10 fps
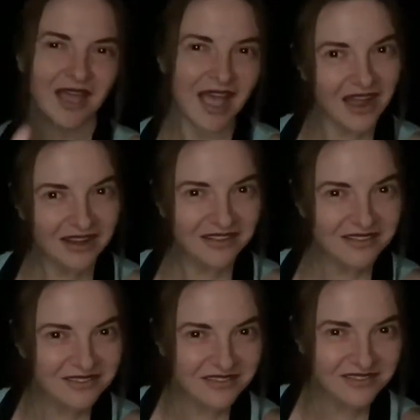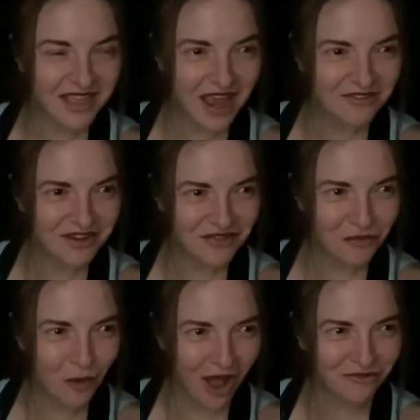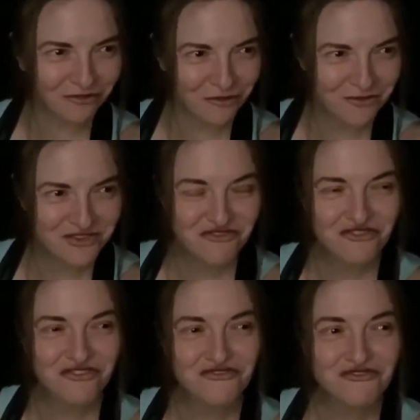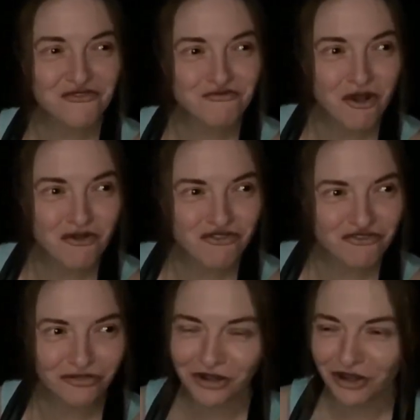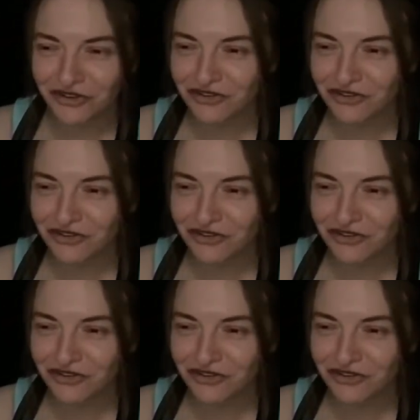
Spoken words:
Atlas is the scariest one for me just because there's a boulder in it.